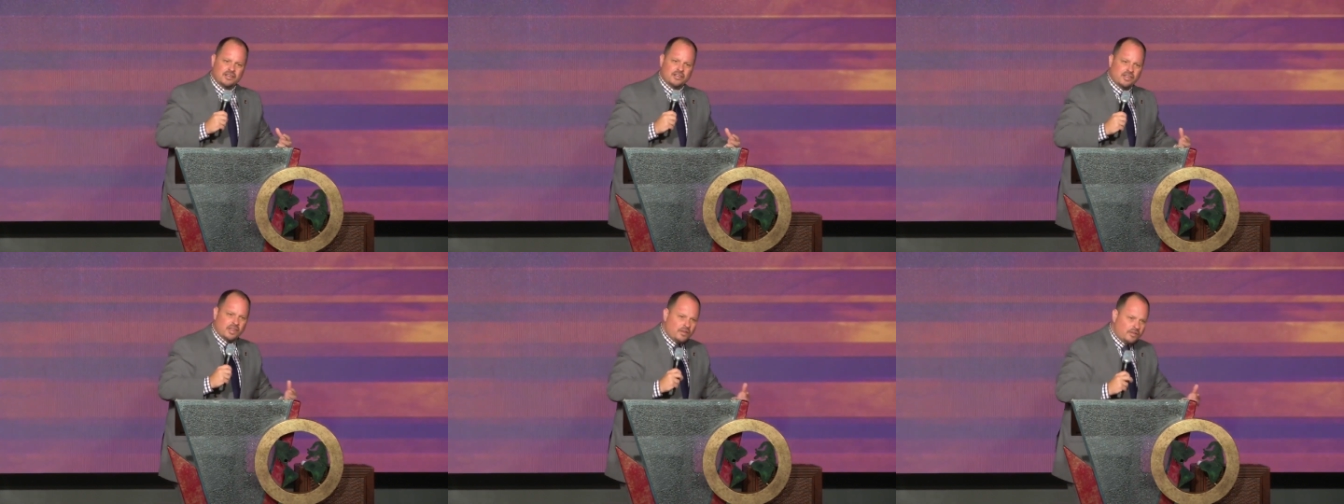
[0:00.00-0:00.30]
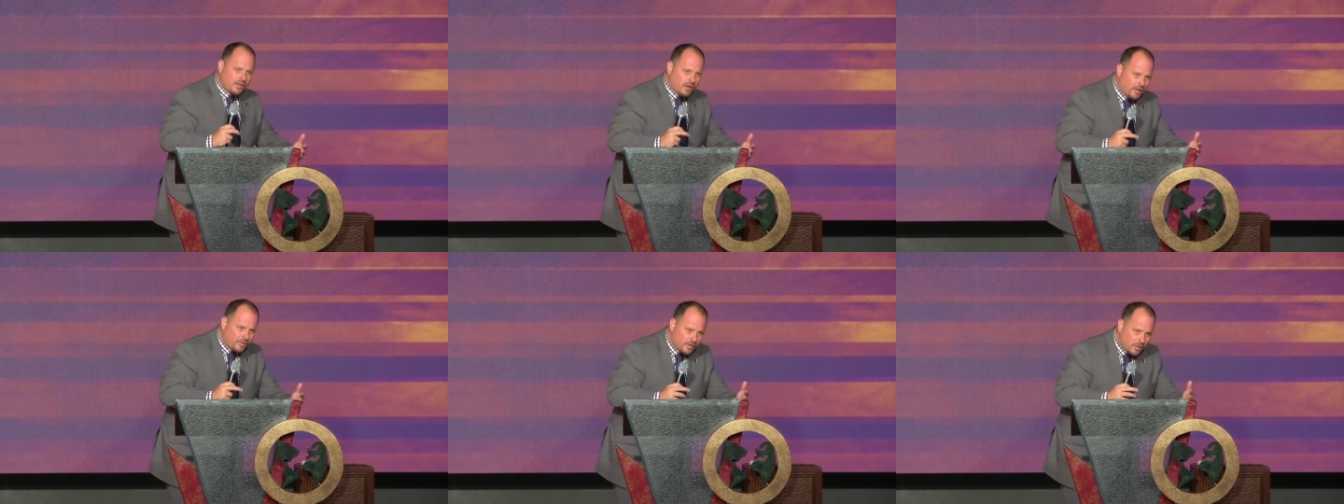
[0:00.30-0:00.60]
The,
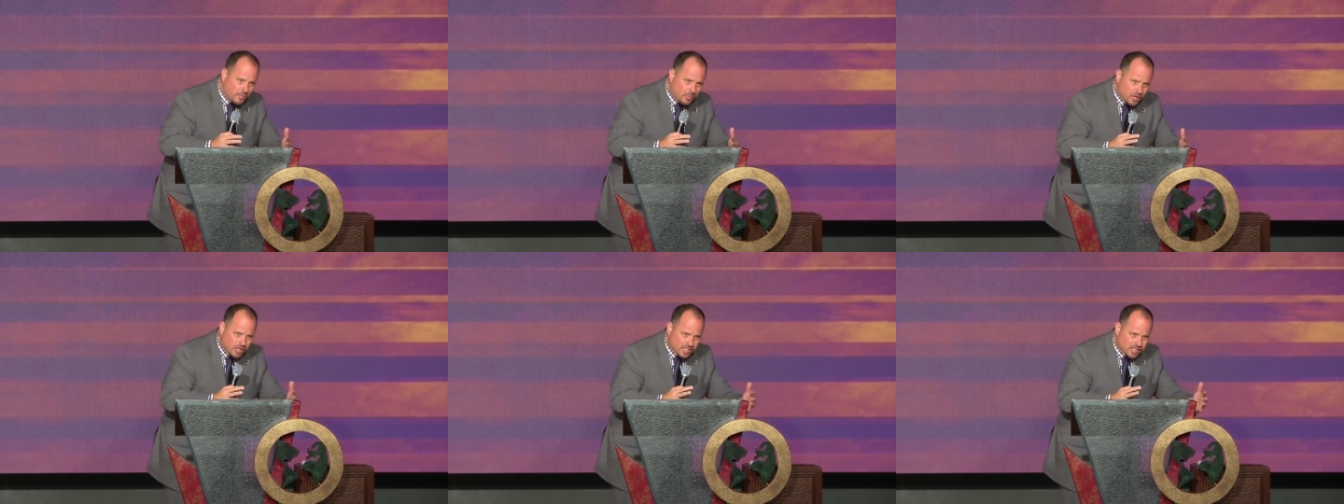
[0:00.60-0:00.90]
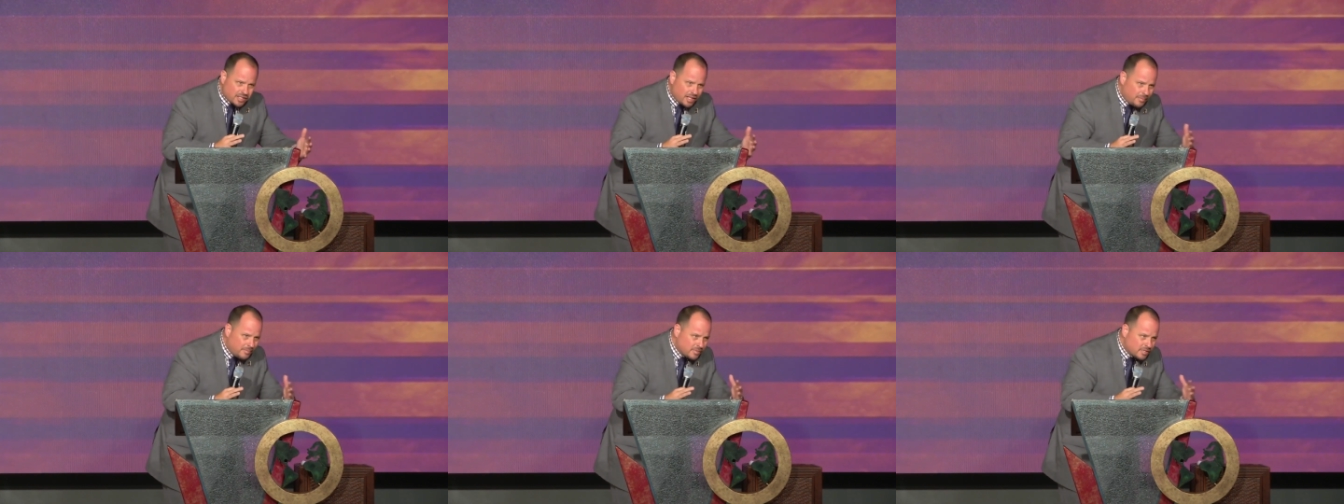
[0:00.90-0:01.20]
the, the,
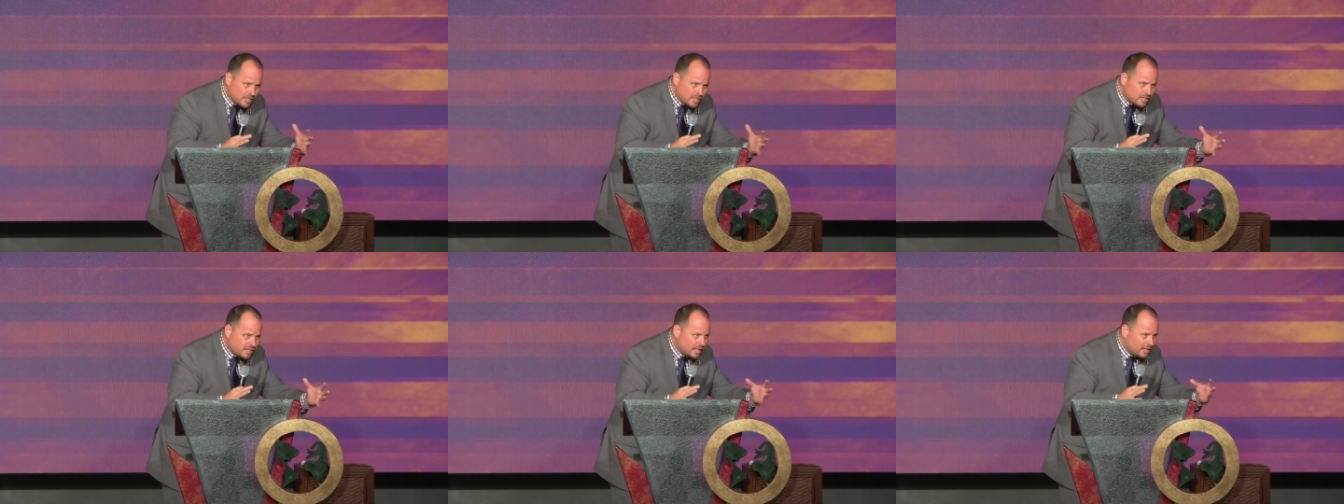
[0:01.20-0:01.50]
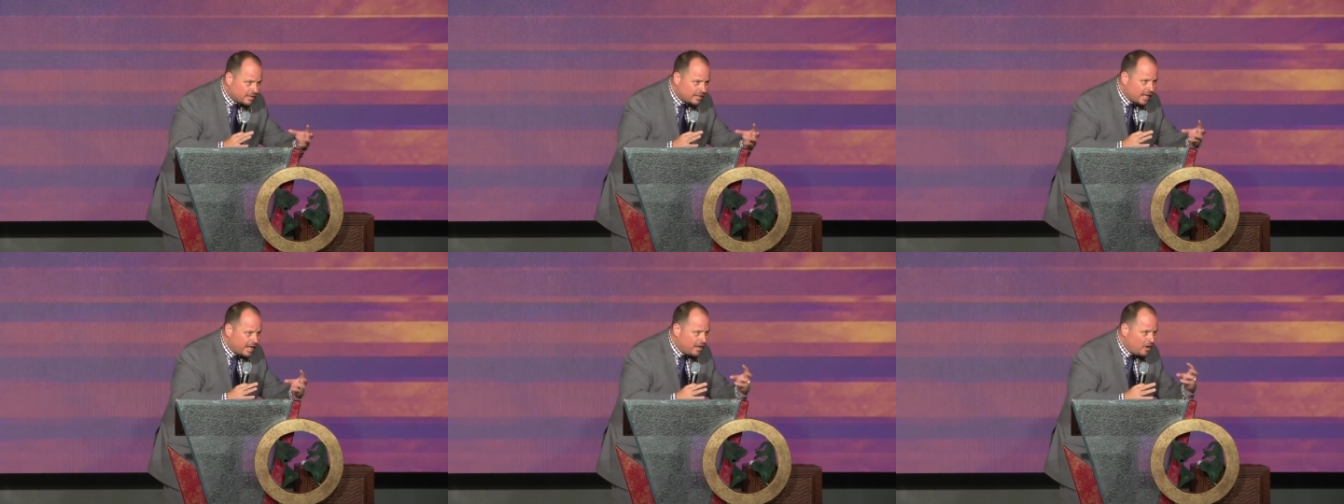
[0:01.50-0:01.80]
Muslims,
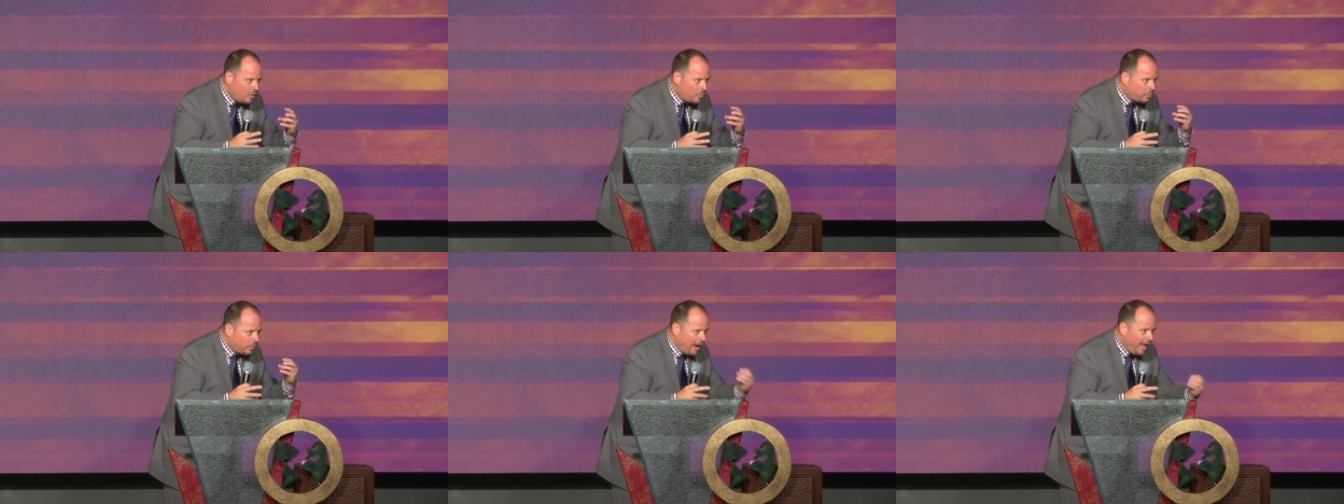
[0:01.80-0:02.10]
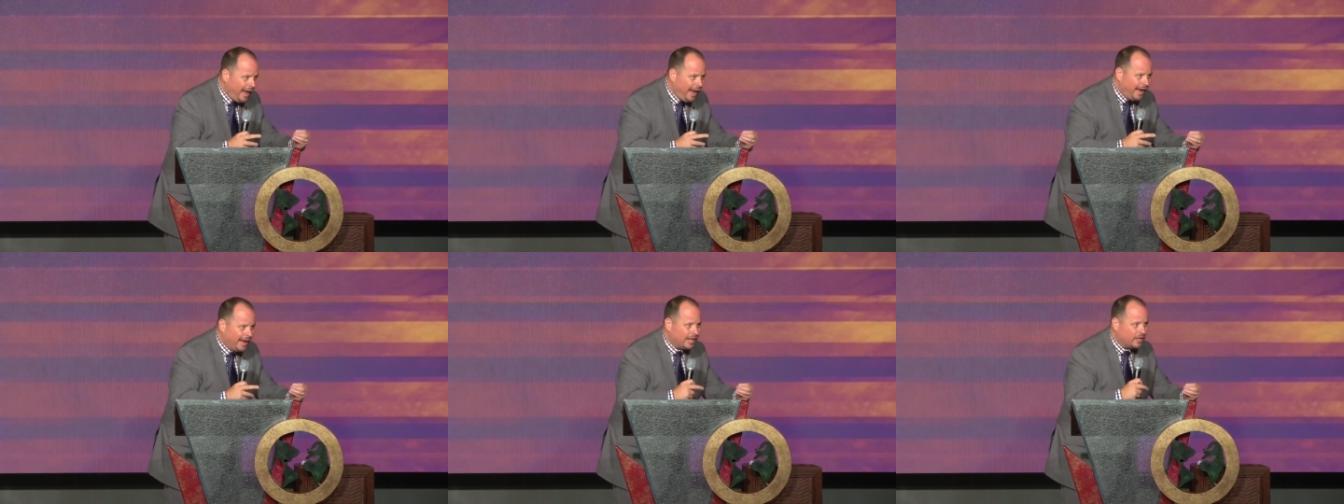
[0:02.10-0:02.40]
they, they don't
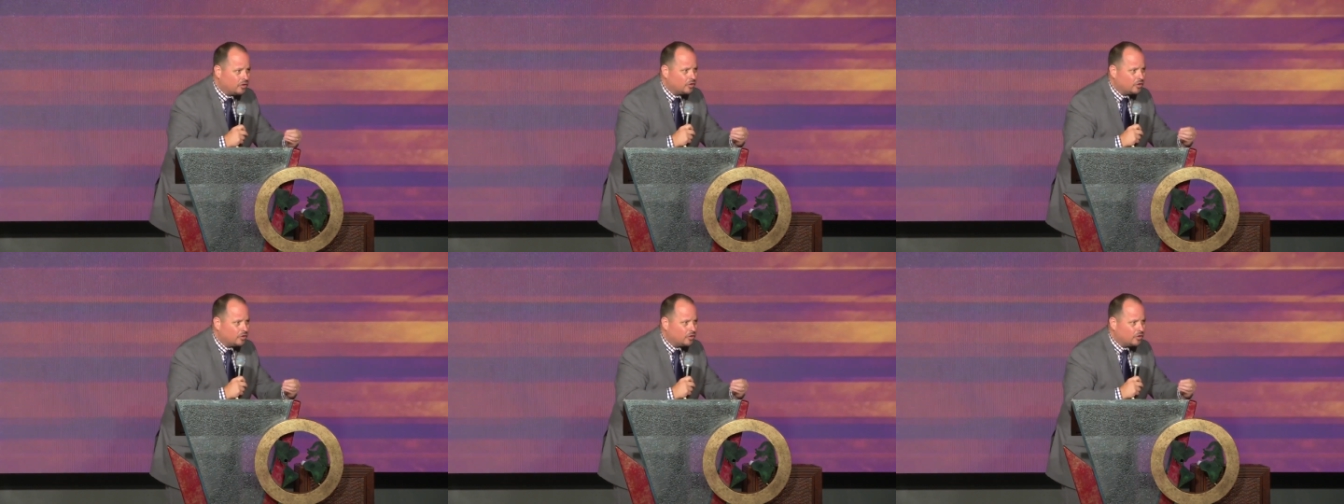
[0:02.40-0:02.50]
play.